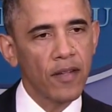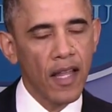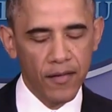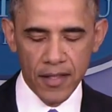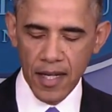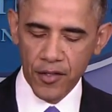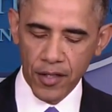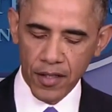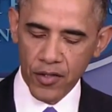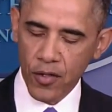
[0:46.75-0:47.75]
a lot of attention
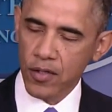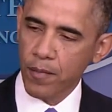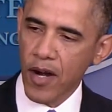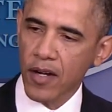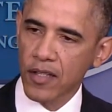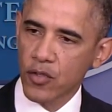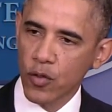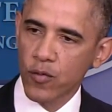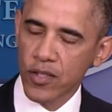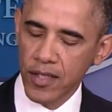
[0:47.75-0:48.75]
concerns Americans
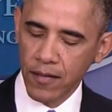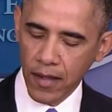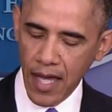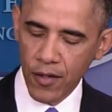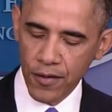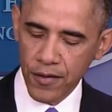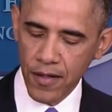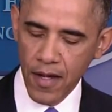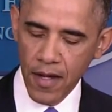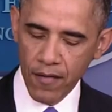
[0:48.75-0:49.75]
who've received letters
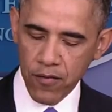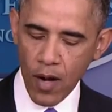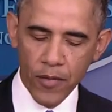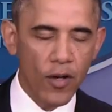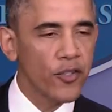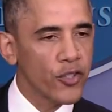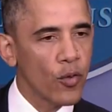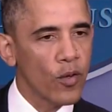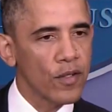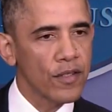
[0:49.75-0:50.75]
from their
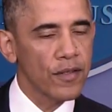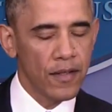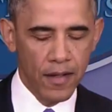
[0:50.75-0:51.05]
insurers